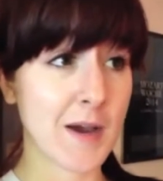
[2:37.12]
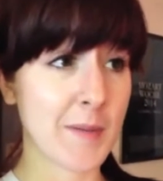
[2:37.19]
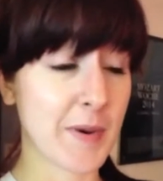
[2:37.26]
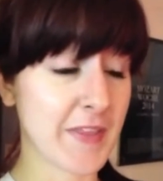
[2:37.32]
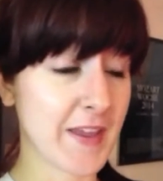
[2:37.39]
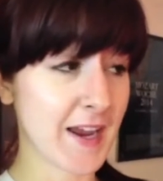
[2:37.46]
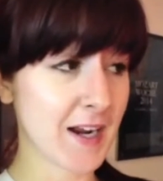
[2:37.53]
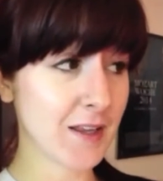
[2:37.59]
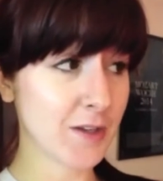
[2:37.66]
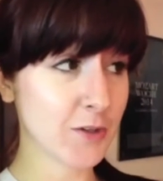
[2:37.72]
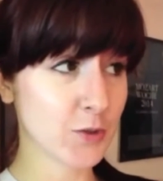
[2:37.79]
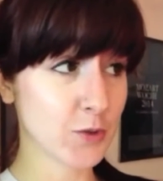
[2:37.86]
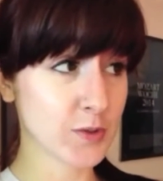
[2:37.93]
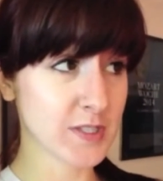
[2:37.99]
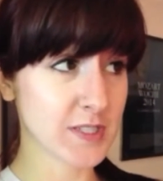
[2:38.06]
But they had a lot
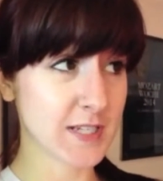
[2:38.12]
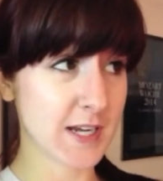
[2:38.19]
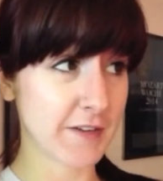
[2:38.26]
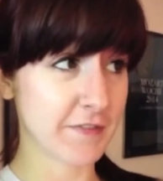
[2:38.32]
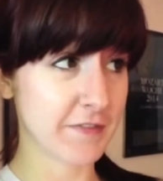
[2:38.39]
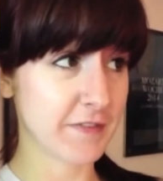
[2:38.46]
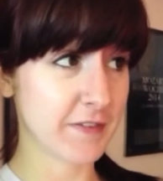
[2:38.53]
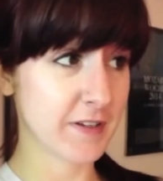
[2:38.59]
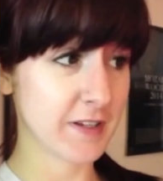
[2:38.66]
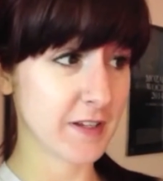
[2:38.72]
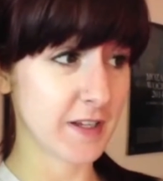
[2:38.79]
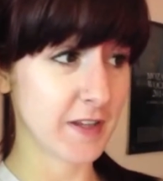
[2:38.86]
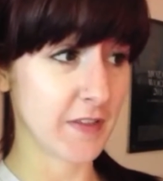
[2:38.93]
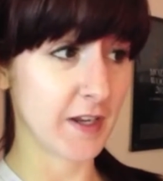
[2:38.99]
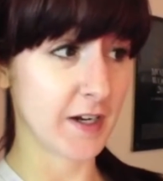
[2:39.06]
of cool stuff
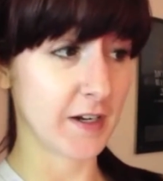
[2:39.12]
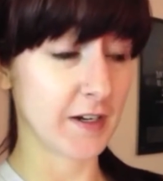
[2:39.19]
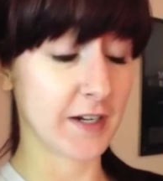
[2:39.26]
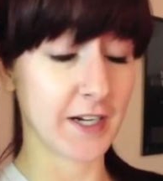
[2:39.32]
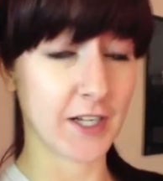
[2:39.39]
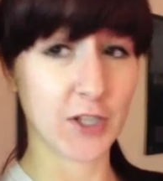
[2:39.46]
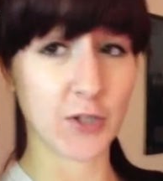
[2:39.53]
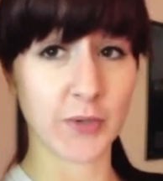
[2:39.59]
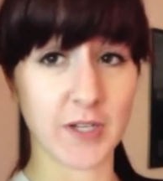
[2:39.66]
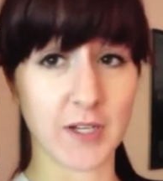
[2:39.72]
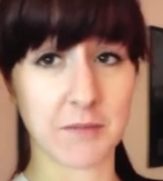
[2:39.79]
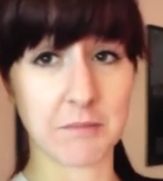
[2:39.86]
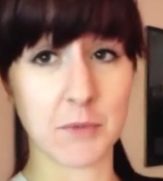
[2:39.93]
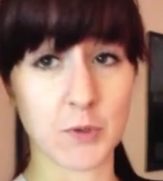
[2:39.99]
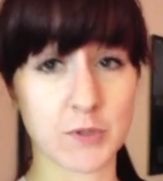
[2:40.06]
in there,
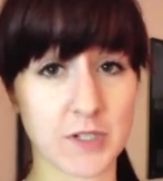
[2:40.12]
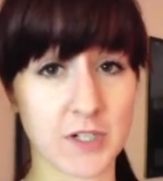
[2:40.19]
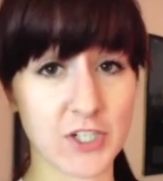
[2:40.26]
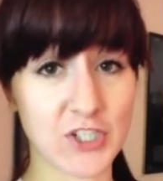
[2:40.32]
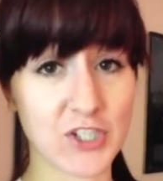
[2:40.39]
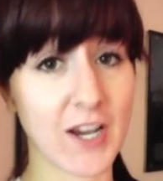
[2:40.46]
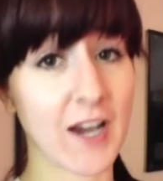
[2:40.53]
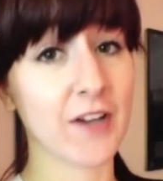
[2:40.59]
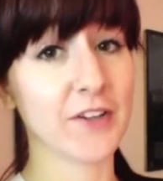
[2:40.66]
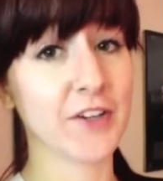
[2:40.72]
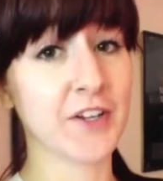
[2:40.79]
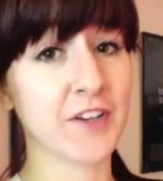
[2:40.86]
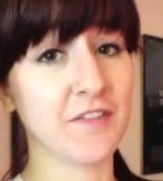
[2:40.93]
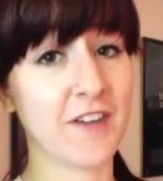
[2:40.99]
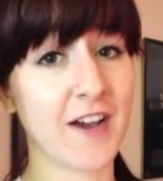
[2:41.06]
including Mozart's
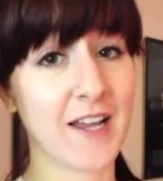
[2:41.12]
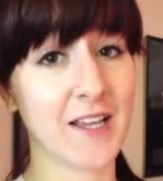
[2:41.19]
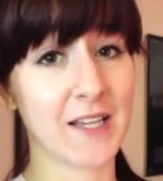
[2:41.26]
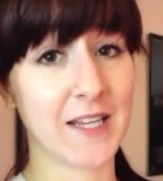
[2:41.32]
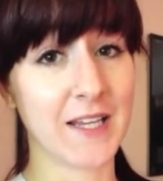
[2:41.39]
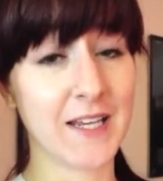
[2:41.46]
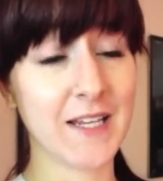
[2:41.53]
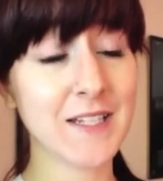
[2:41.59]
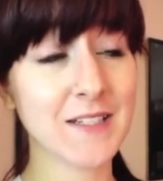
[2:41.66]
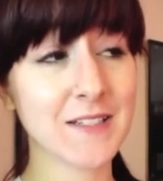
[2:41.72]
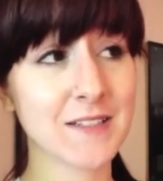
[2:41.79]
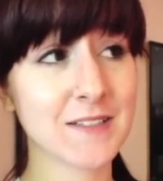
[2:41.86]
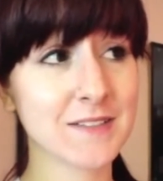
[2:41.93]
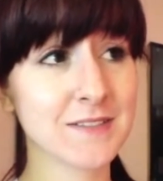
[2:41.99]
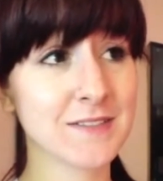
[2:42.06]
childhood violin
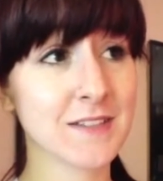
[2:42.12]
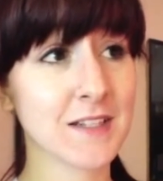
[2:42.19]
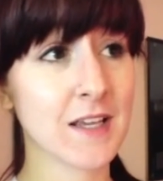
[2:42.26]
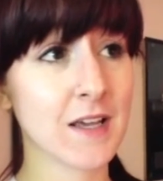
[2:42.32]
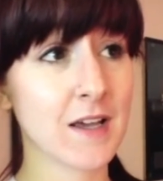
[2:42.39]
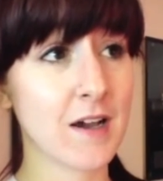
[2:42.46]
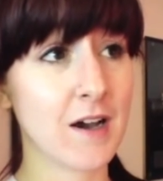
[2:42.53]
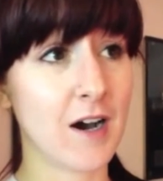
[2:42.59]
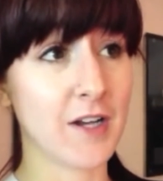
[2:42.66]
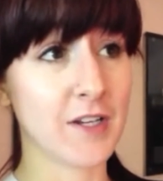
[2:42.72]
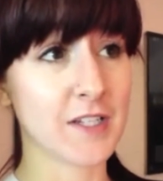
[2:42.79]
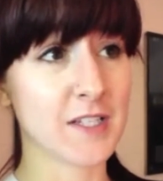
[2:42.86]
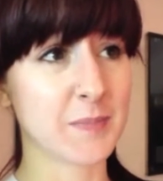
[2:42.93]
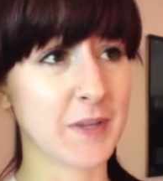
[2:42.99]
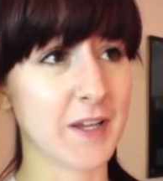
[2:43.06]
on
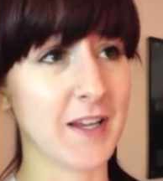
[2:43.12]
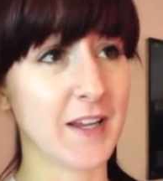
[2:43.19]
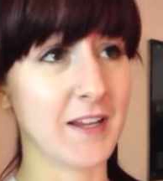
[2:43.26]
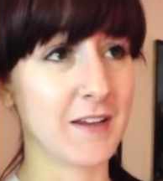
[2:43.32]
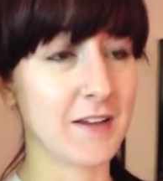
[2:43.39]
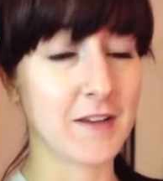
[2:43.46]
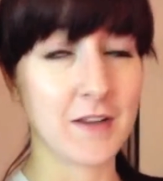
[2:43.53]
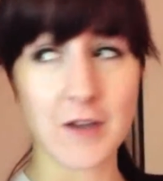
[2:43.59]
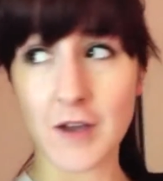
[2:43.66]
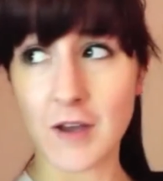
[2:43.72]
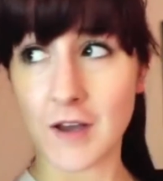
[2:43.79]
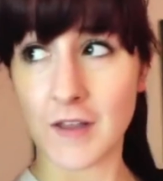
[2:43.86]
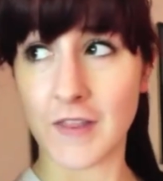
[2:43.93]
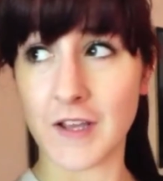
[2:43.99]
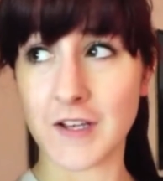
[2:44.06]
display.
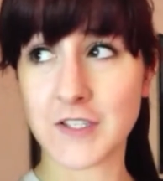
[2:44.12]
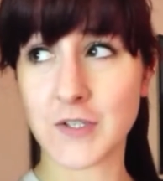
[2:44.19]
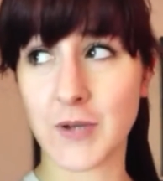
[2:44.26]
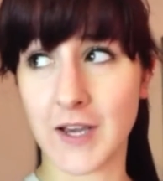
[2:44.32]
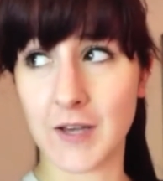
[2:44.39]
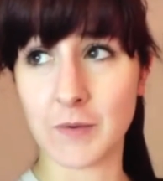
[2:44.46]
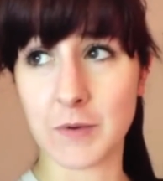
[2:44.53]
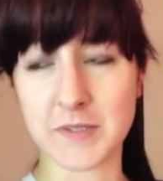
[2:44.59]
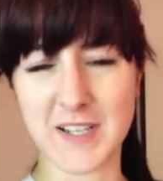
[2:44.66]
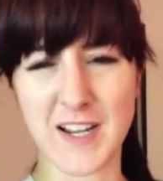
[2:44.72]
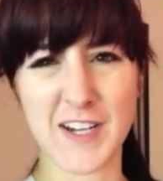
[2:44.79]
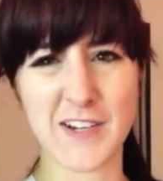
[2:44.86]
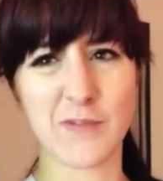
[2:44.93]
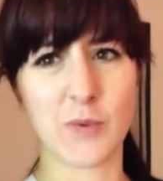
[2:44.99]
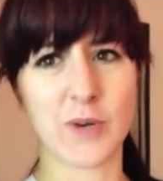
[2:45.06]
They also had what was
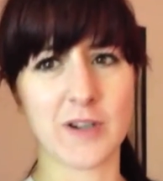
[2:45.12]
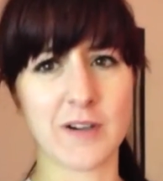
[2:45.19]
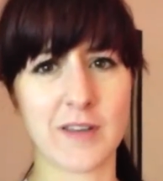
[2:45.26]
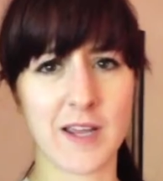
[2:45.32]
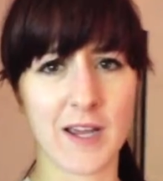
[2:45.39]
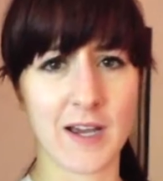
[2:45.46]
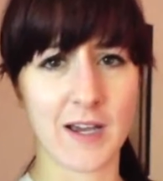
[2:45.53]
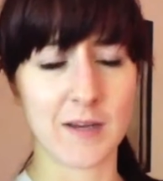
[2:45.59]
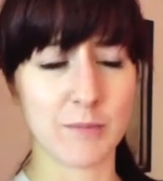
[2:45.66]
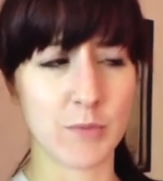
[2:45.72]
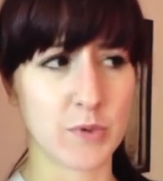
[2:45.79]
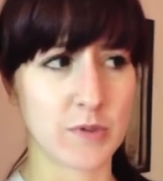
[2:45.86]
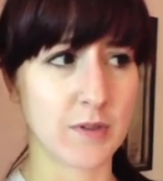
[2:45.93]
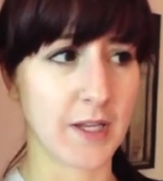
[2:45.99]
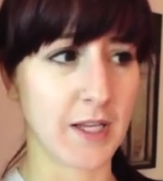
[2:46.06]
kind of weird. They had
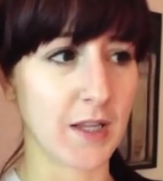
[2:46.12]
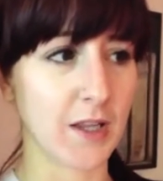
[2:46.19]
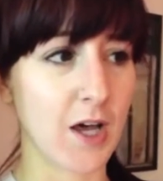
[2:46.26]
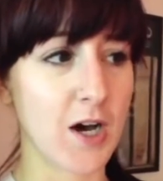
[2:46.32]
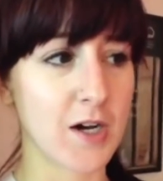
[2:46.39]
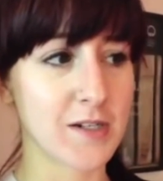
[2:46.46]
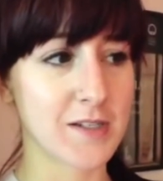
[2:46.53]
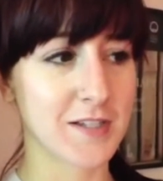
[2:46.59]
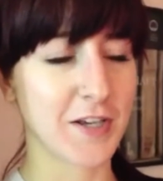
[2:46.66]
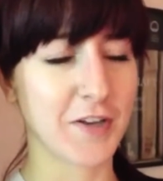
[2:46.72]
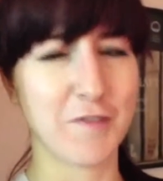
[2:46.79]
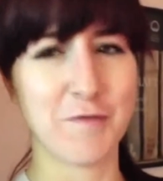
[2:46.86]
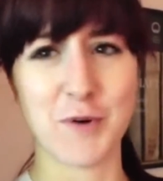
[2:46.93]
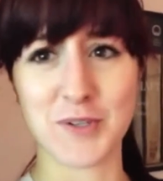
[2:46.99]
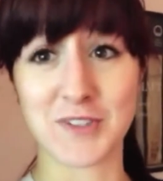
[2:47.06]
like locks
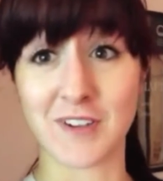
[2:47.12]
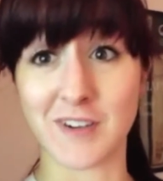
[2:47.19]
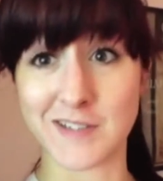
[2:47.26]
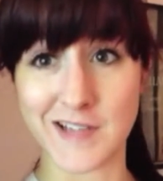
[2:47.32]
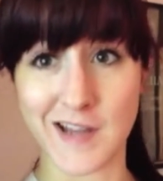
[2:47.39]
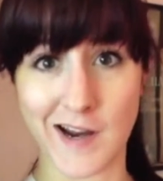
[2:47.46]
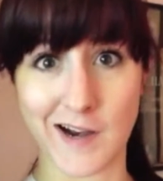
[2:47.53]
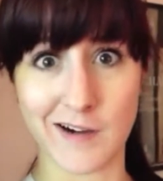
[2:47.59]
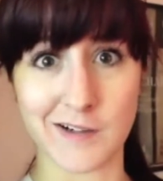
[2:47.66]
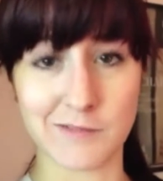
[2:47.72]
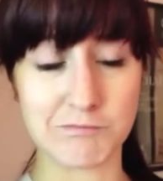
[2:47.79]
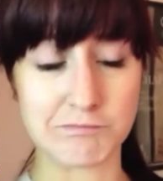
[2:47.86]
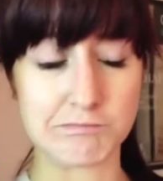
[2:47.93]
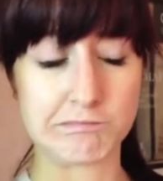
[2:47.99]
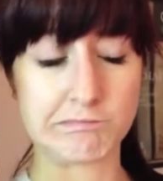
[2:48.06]
of Mozart's hair.
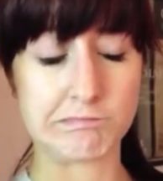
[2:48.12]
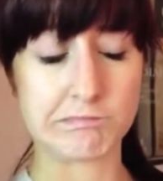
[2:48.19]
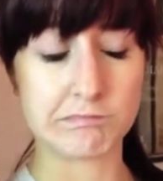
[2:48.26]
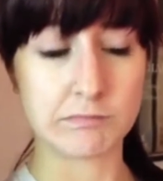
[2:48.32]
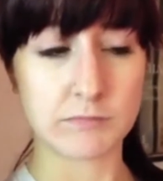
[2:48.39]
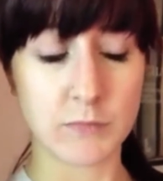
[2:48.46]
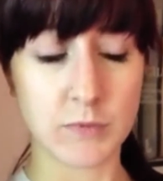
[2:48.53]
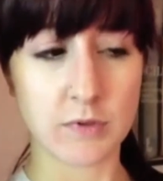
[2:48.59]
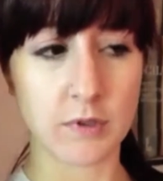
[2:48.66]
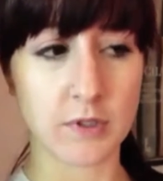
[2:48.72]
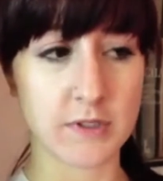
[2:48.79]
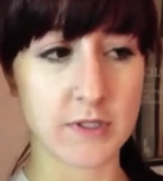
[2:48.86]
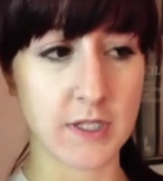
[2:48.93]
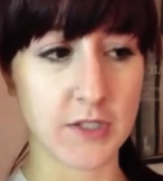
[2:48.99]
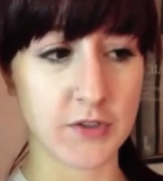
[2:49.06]

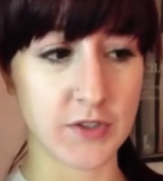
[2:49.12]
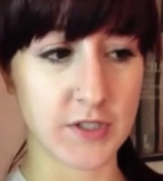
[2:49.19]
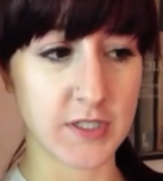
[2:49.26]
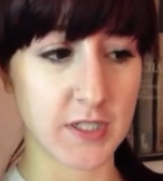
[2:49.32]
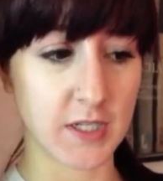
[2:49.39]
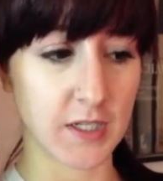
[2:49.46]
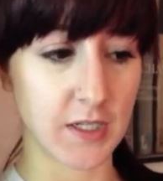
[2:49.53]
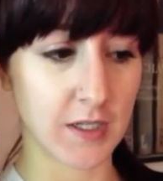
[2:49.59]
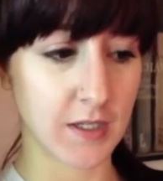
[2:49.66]
It's interesting.